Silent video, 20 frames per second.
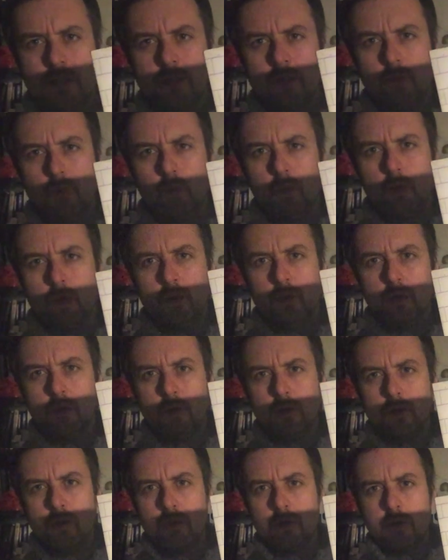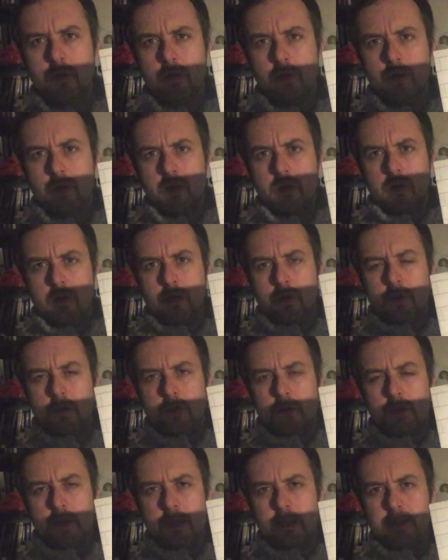is The Wall.
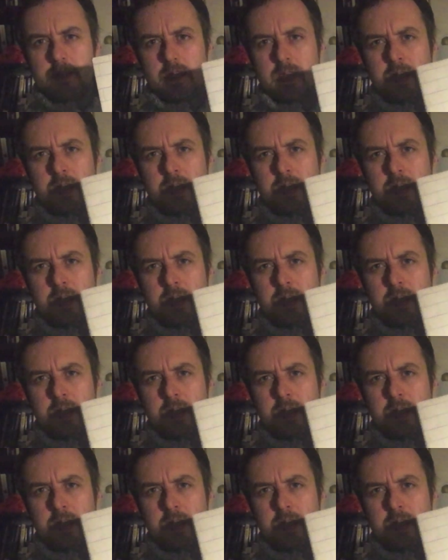This